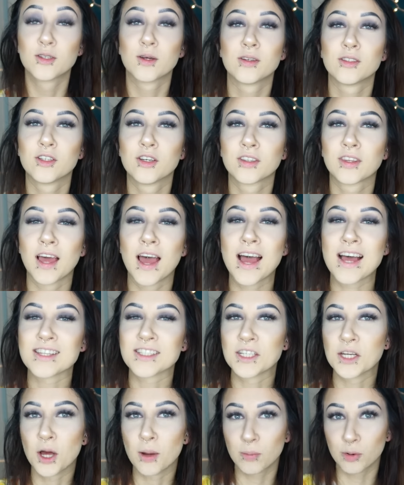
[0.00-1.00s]
so I took that
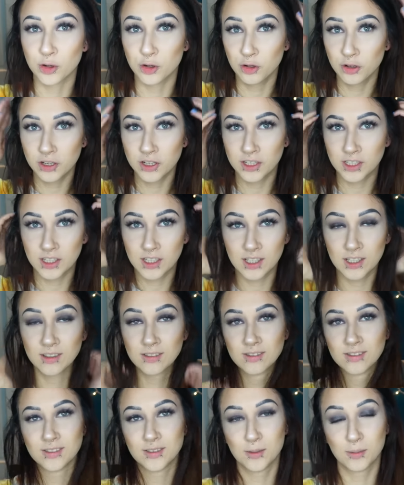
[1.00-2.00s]
as an
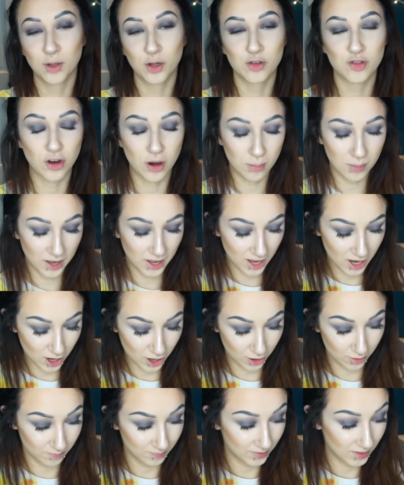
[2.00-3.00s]
opportunity to blow dry my
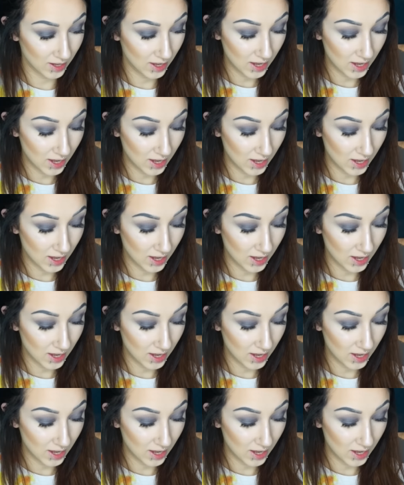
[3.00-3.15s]
hair.